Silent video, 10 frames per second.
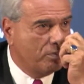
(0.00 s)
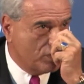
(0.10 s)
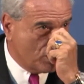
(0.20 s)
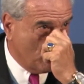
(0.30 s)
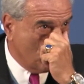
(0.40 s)

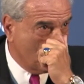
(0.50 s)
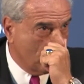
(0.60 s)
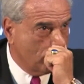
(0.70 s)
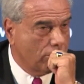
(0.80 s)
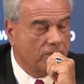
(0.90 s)

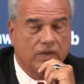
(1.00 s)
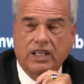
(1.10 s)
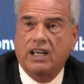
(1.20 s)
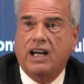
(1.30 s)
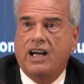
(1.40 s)
So
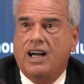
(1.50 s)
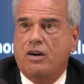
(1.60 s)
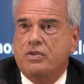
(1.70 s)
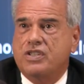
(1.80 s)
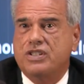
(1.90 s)

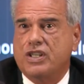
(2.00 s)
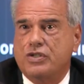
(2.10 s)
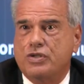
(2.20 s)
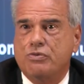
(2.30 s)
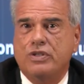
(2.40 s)
I would
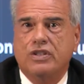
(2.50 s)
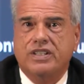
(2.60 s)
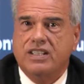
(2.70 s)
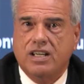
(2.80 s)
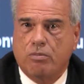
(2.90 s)
suggest to you we
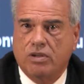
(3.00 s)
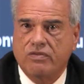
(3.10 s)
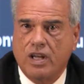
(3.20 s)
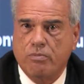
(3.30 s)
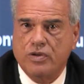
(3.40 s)
look at a couple of
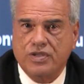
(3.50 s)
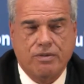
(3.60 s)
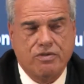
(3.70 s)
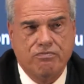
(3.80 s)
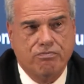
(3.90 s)
numbers.
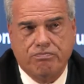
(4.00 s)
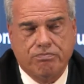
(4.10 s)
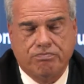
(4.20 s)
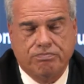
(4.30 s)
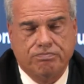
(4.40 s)
I'm
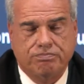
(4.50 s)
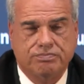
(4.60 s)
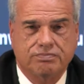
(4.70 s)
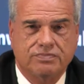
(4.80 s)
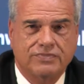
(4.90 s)

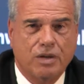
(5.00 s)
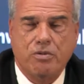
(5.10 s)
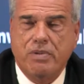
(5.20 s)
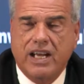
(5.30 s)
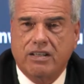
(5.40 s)

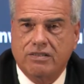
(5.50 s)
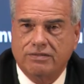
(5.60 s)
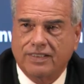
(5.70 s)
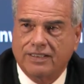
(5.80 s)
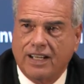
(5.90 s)
a banker.
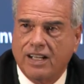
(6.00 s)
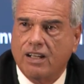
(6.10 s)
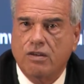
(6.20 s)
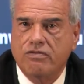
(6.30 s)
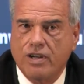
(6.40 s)
I
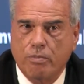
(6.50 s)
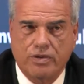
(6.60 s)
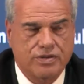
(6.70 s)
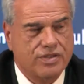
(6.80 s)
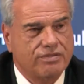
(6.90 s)
love
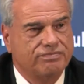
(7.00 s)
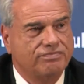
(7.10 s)
numbers,